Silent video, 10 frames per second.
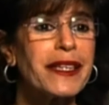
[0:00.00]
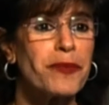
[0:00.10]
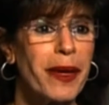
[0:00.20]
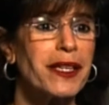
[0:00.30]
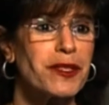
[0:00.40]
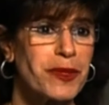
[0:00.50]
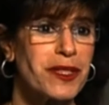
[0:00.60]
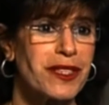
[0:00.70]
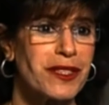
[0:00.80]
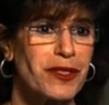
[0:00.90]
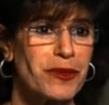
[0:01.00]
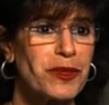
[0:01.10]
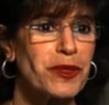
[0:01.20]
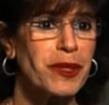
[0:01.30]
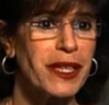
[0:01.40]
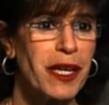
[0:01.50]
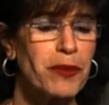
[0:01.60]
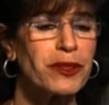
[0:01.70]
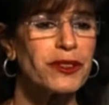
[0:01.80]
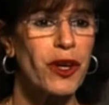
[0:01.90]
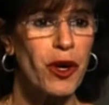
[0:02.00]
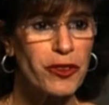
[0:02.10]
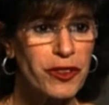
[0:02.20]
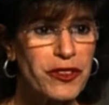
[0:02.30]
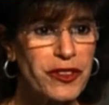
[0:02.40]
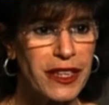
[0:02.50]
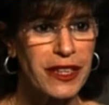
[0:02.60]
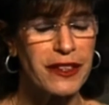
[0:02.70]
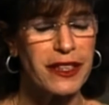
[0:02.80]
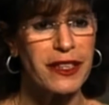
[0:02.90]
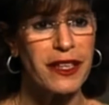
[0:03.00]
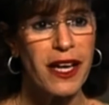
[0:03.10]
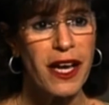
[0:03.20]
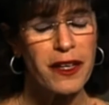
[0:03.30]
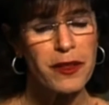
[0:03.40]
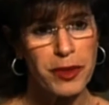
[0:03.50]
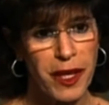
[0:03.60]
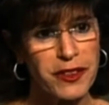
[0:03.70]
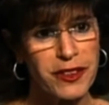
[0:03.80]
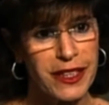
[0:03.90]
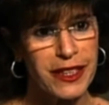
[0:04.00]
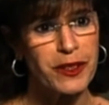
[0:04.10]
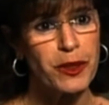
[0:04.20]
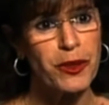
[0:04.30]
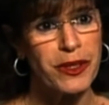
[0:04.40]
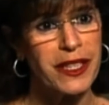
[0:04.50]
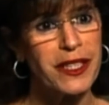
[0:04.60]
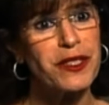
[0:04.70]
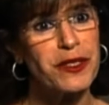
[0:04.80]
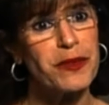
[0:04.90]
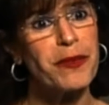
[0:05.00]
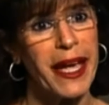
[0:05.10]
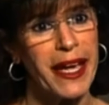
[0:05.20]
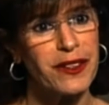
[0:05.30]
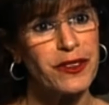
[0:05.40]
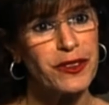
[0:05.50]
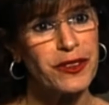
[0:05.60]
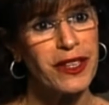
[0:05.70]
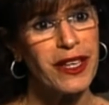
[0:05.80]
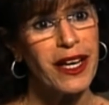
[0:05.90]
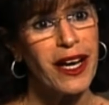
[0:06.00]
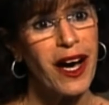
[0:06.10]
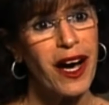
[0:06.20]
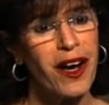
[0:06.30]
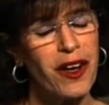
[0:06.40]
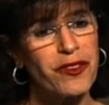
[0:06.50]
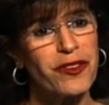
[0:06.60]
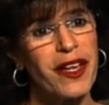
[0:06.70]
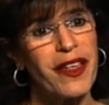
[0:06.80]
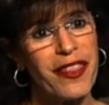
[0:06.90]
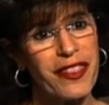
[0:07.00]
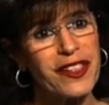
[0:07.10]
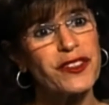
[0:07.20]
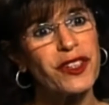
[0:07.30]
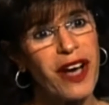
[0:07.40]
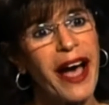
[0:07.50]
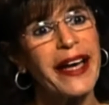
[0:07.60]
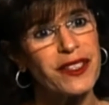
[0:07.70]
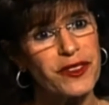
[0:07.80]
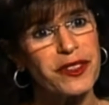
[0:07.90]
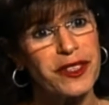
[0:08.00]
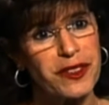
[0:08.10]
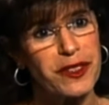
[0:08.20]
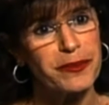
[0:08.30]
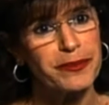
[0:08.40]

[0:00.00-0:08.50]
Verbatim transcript: management system to be able to oversee the complexity and the coordination demands of this kind of system.